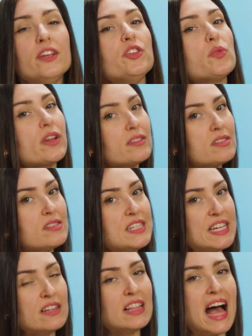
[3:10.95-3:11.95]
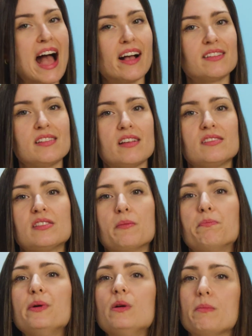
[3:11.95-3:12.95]
you can still access the
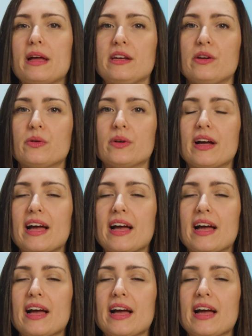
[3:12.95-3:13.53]
boot menu